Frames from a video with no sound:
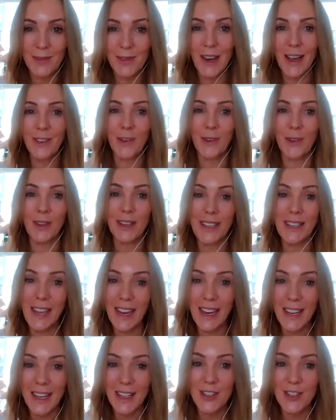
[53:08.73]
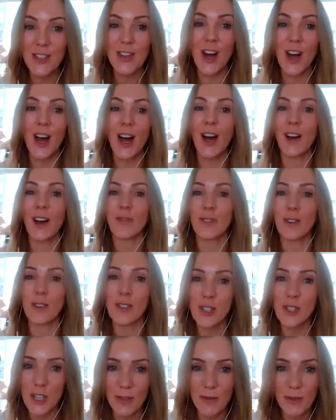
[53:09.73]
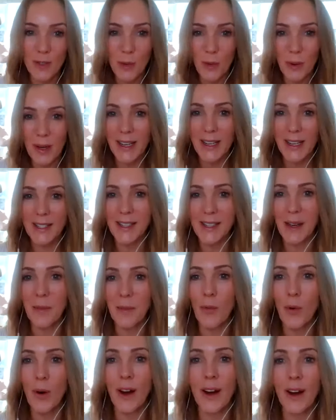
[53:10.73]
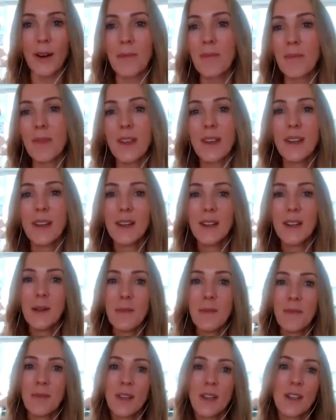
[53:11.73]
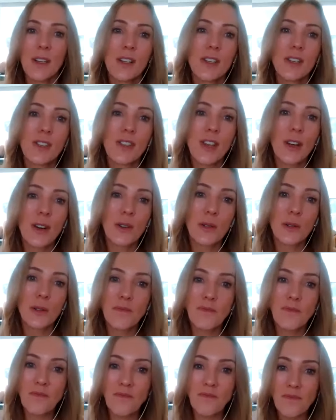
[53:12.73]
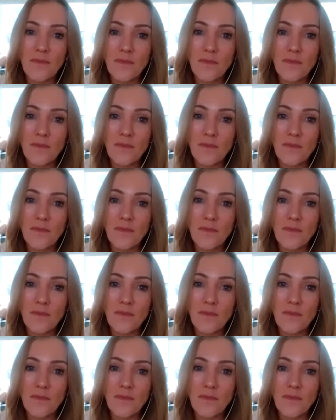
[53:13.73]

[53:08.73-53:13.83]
rather than caged off or shoved away somewhere. So